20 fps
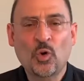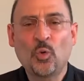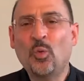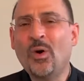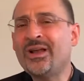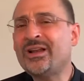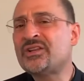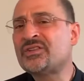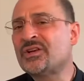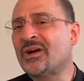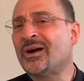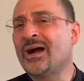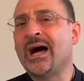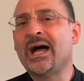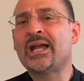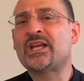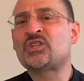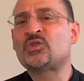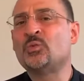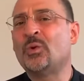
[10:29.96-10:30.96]
So what is our
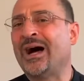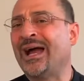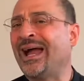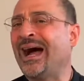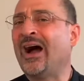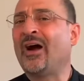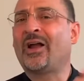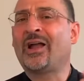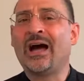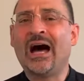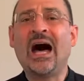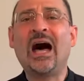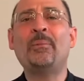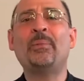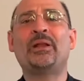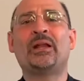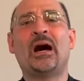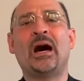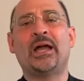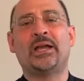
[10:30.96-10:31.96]
highest why? Our
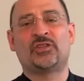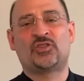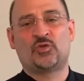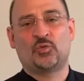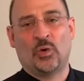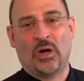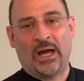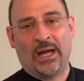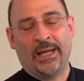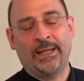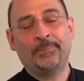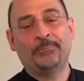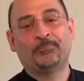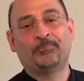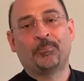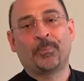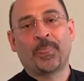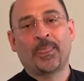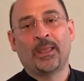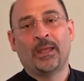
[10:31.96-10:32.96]
common highest why
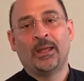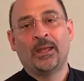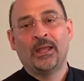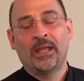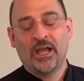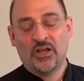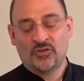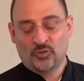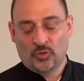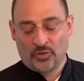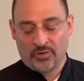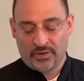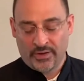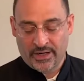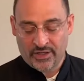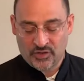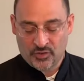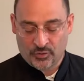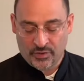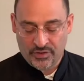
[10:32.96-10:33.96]
as
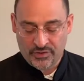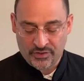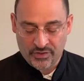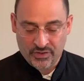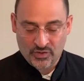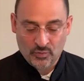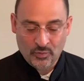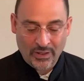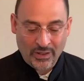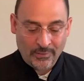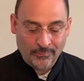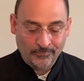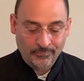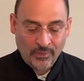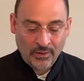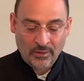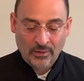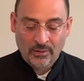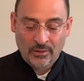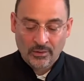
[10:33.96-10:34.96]
Orthodox Christians?
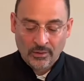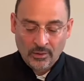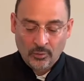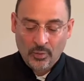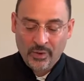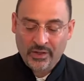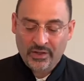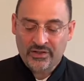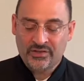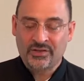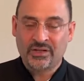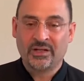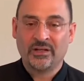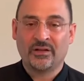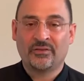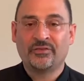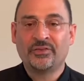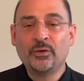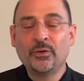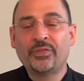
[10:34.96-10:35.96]
Well, we could
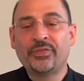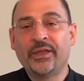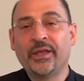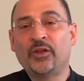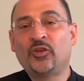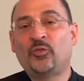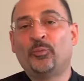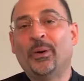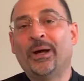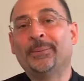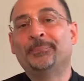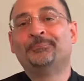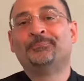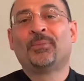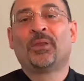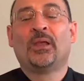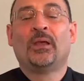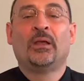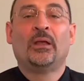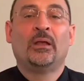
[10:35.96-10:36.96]
say a few things, but
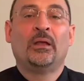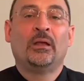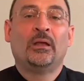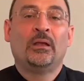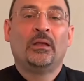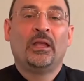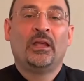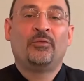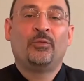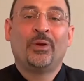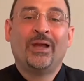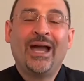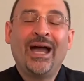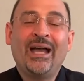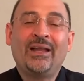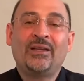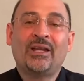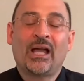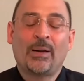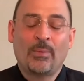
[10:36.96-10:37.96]
if we
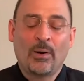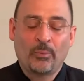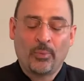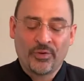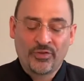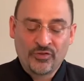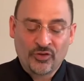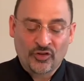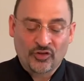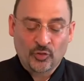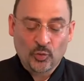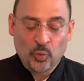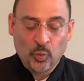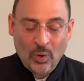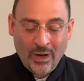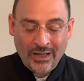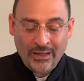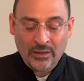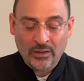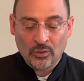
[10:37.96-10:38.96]
had to come up with just
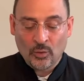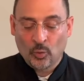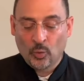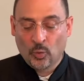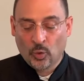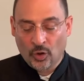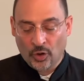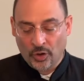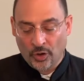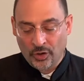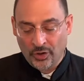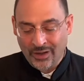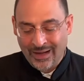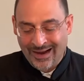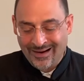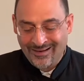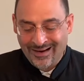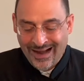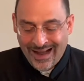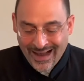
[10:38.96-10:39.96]
one word,
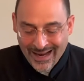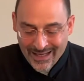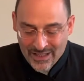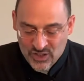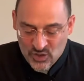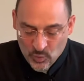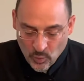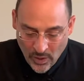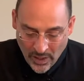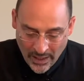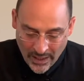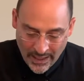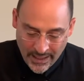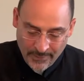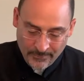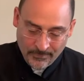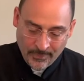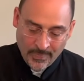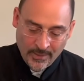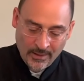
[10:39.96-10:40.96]
our highest
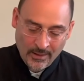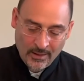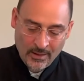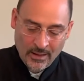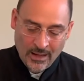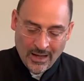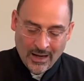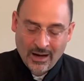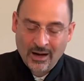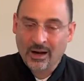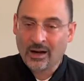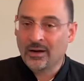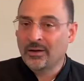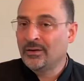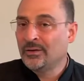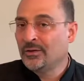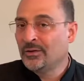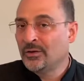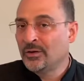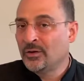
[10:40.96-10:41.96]
why,
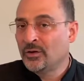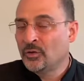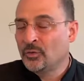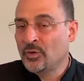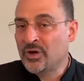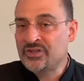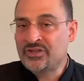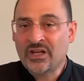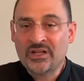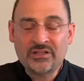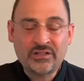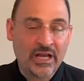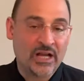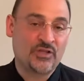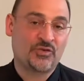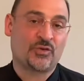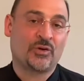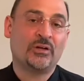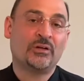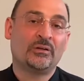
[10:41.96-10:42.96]
our raison
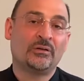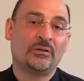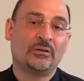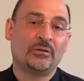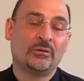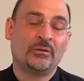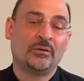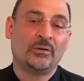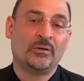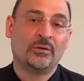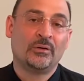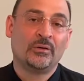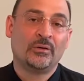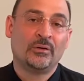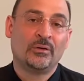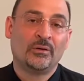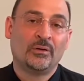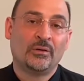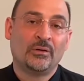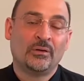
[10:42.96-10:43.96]
d'etre,
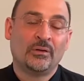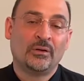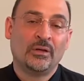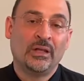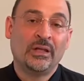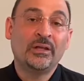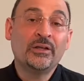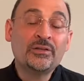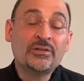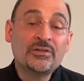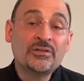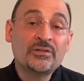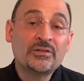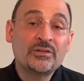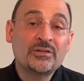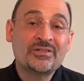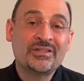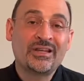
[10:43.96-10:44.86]
is